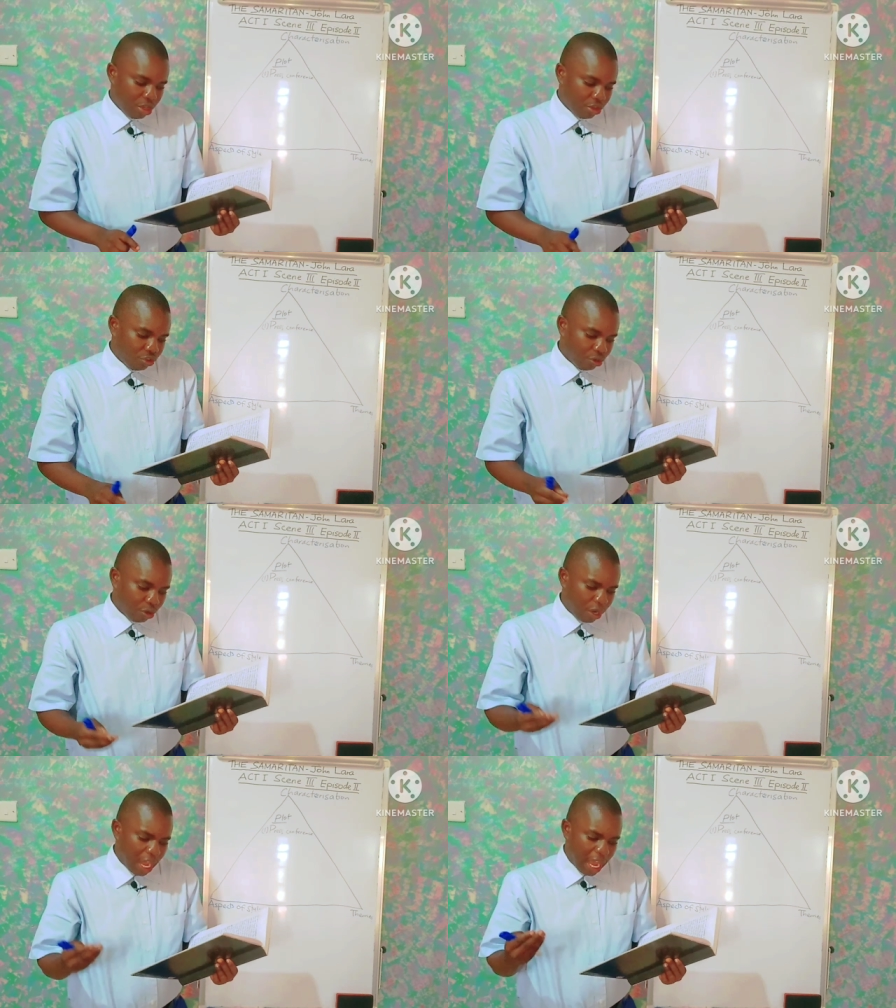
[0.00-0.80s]

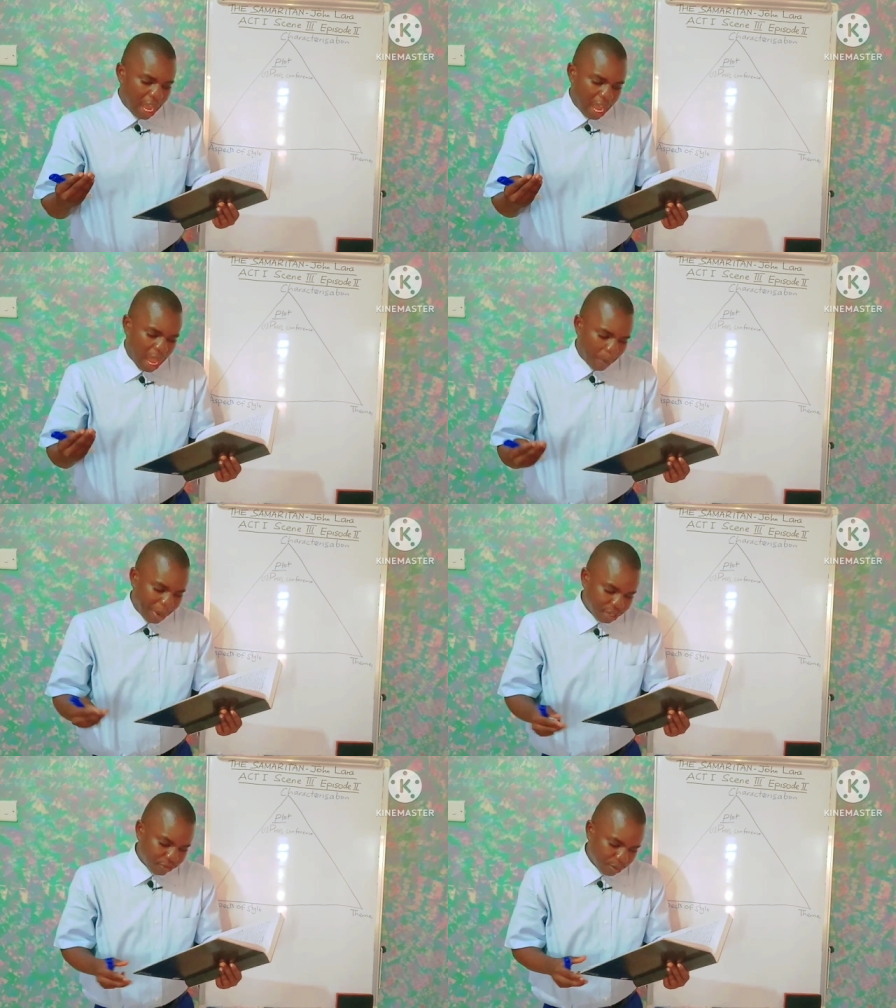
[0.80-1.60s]
So
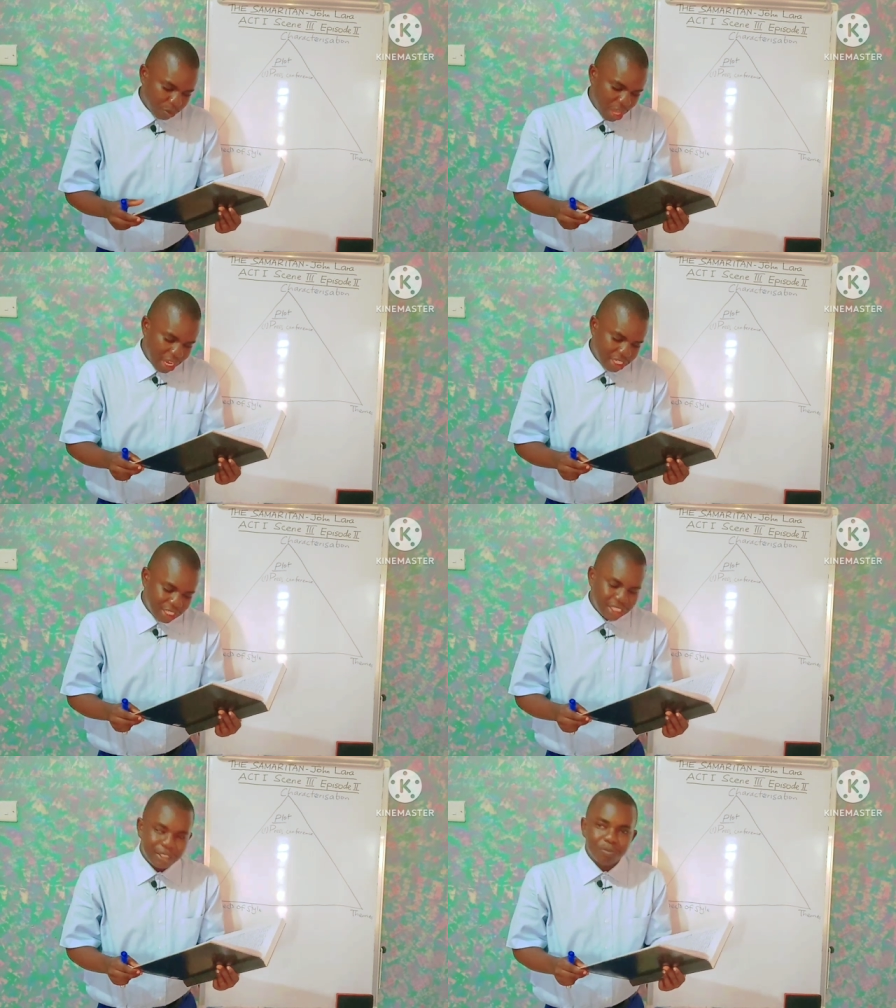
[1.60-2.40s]
apart from that,
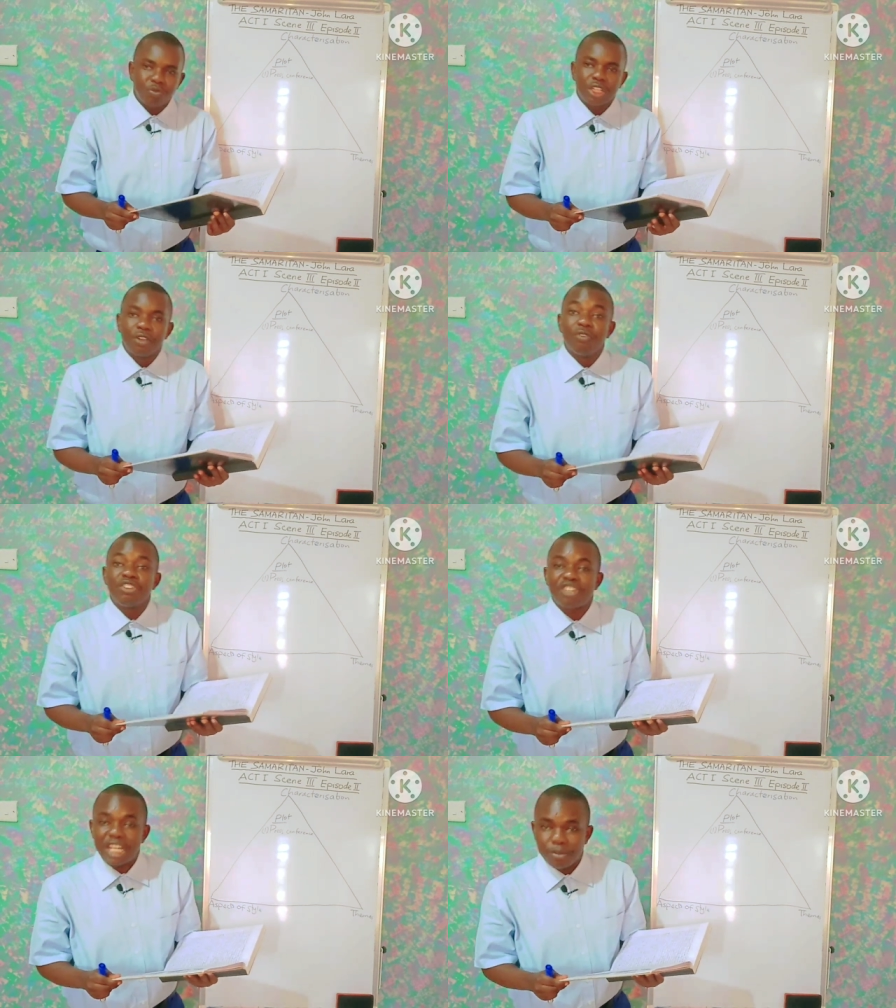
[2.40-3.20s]
the
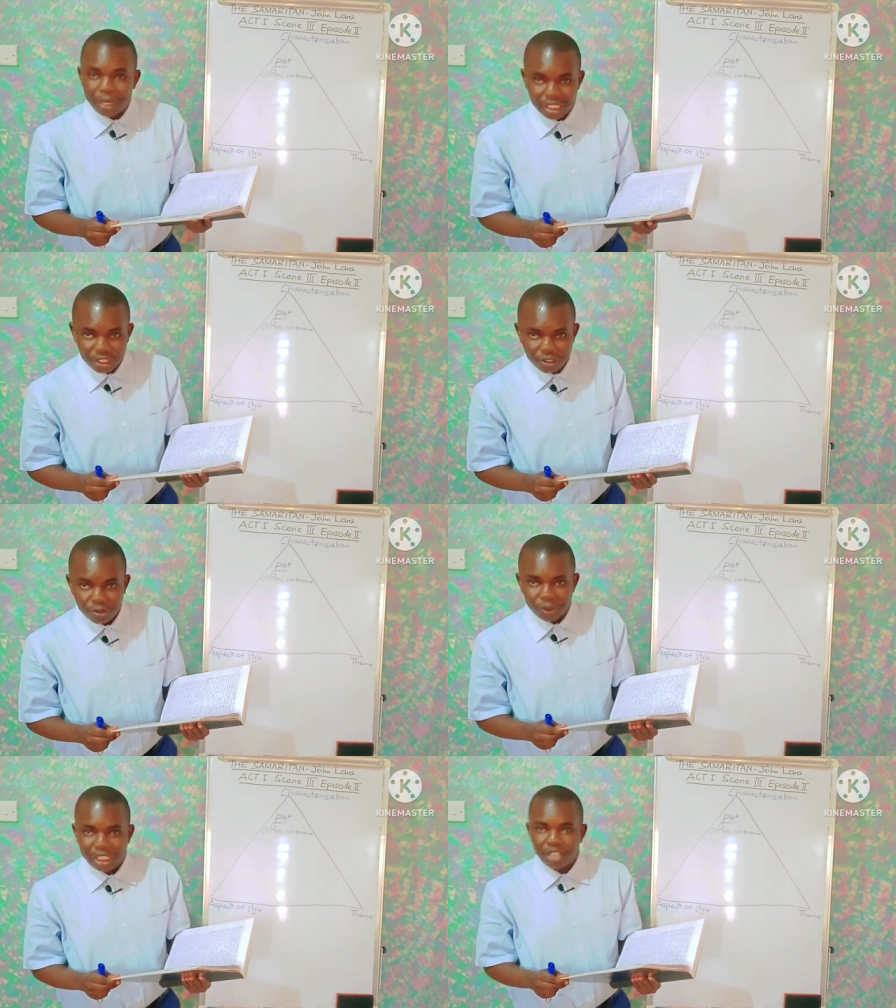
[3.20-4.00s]
statement to
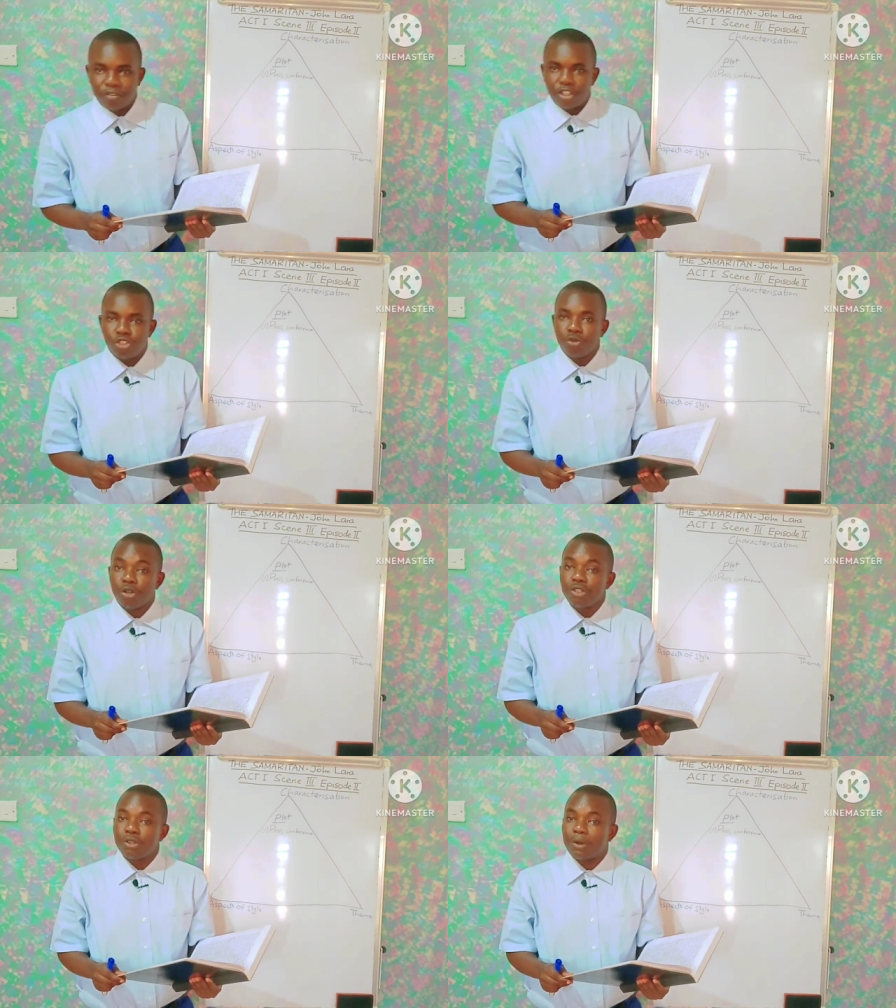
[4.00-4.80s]
be given should
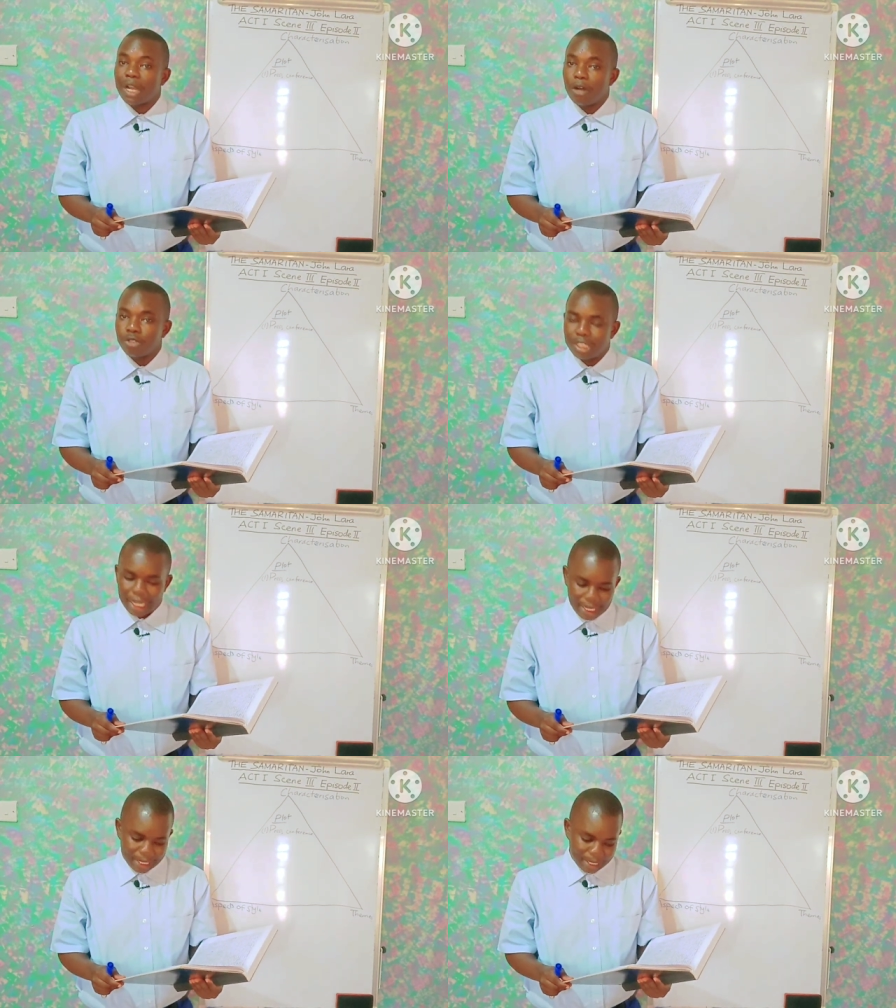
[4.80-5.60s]
also counter
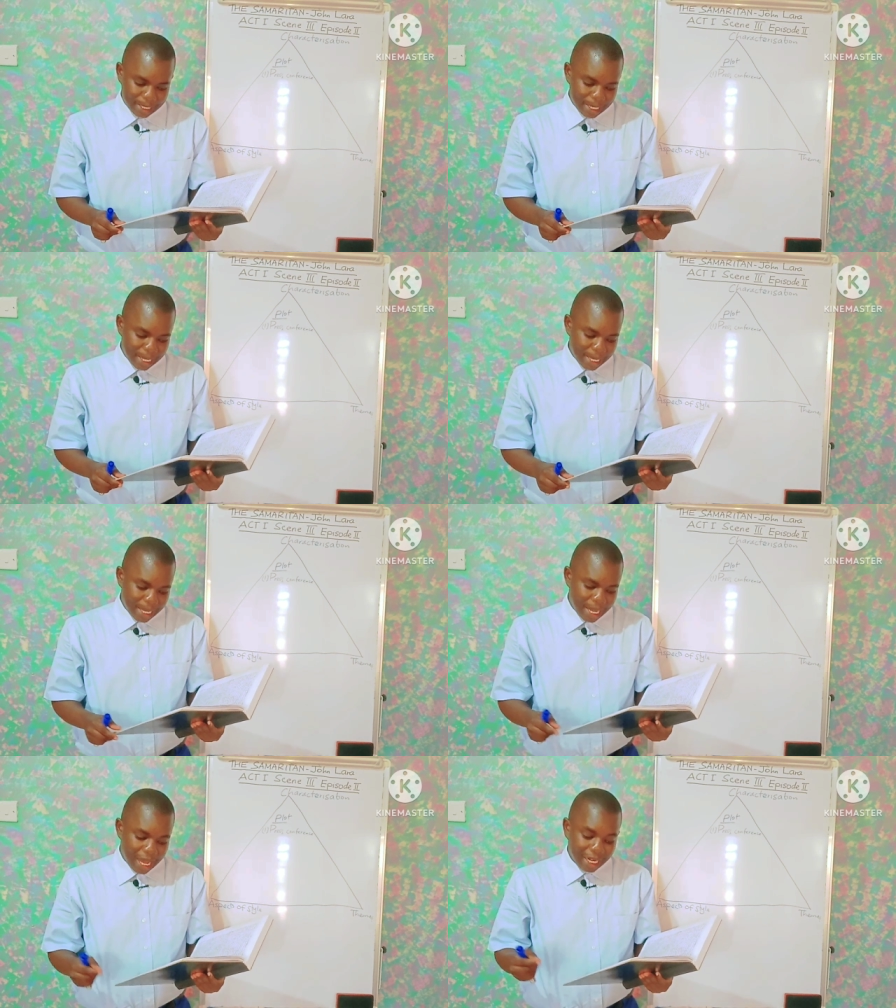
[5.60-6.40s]

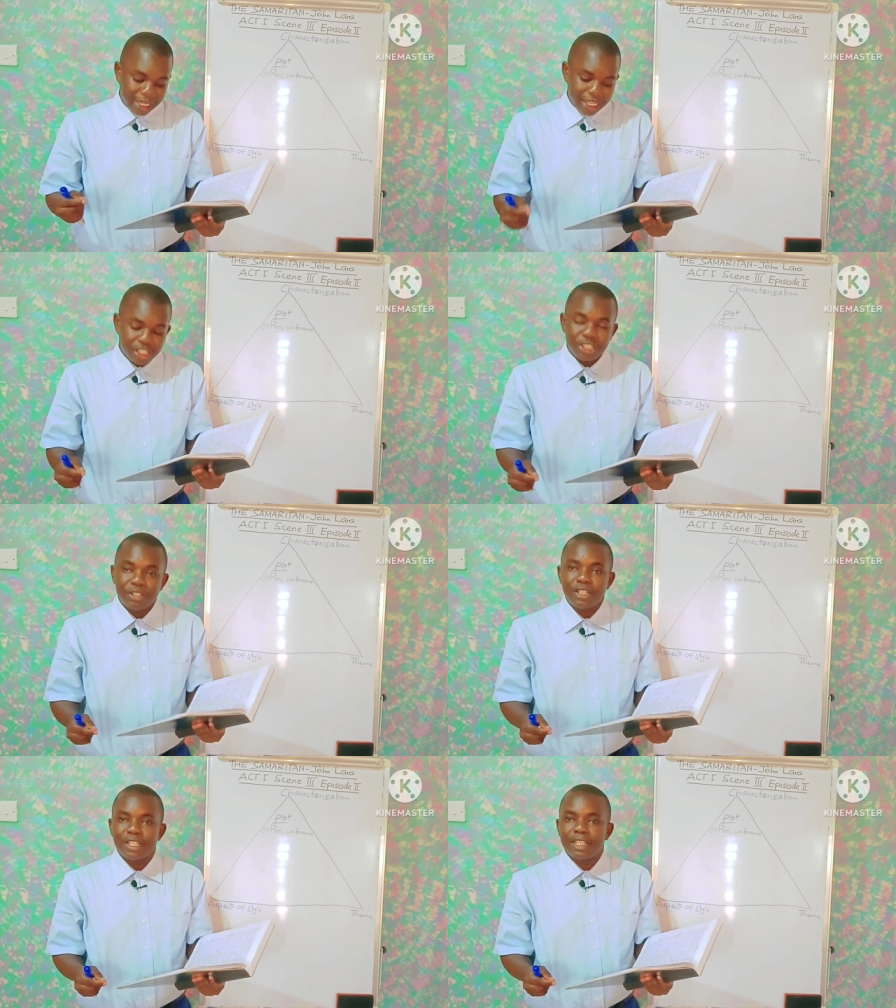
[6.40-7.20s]

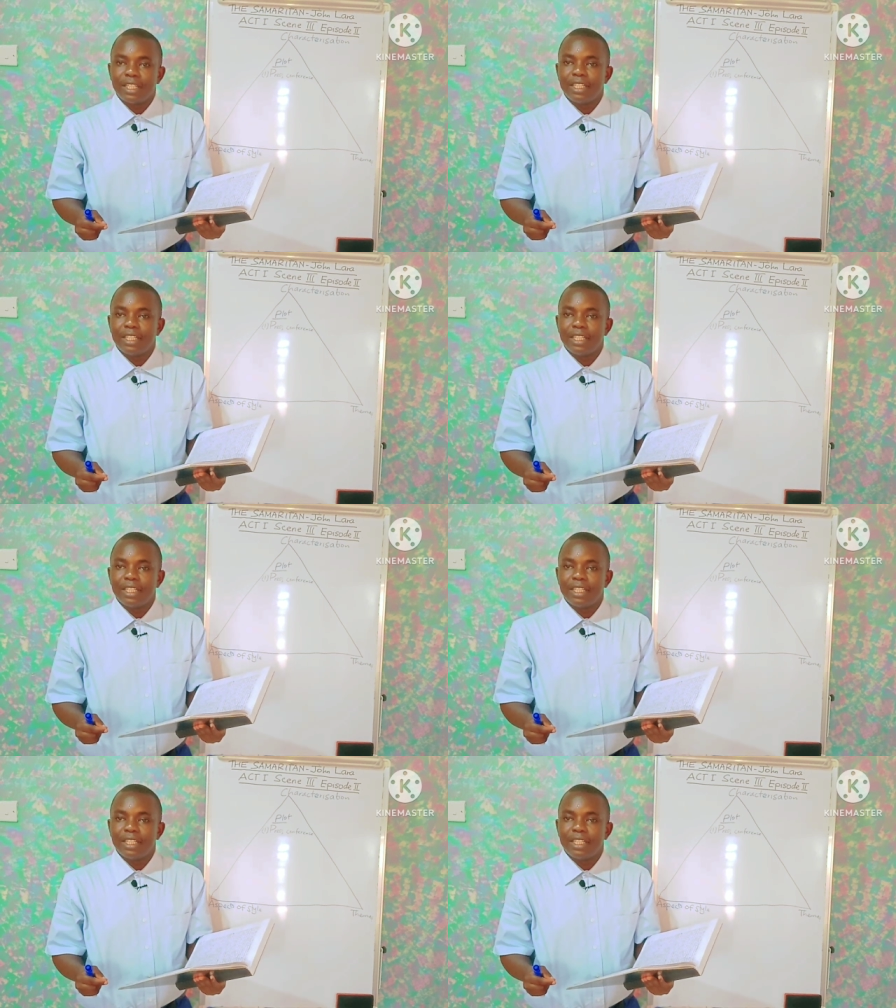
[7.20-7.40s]
allegations,